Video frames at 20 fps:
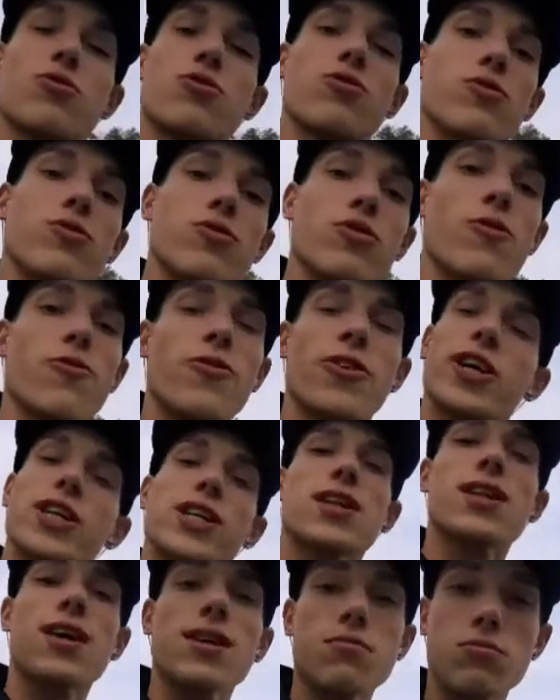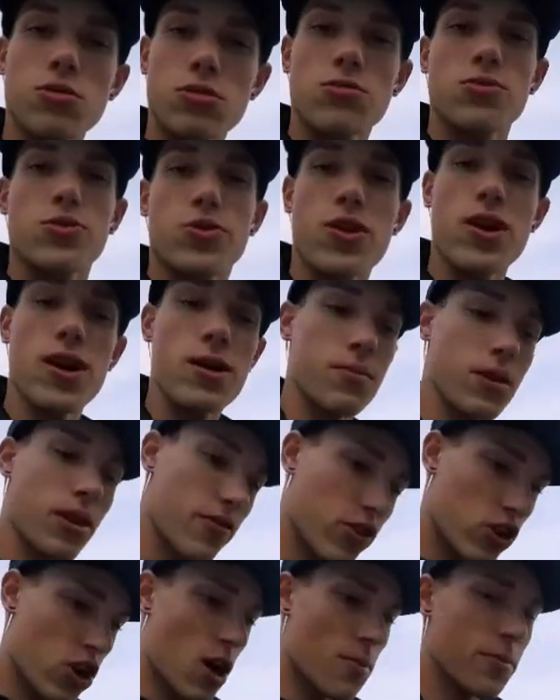So don't forget to like and
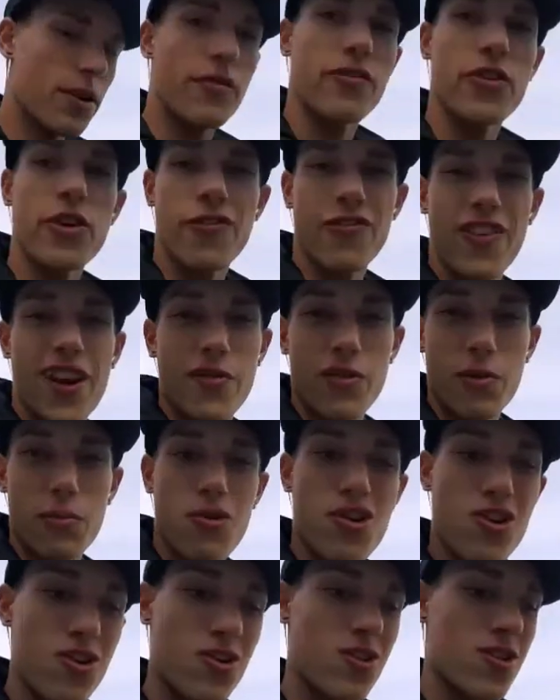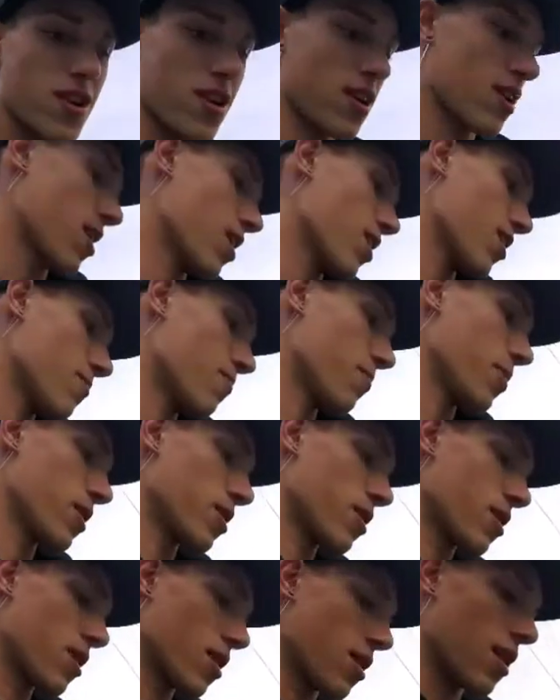subscribe, leave a comment of your favorite part and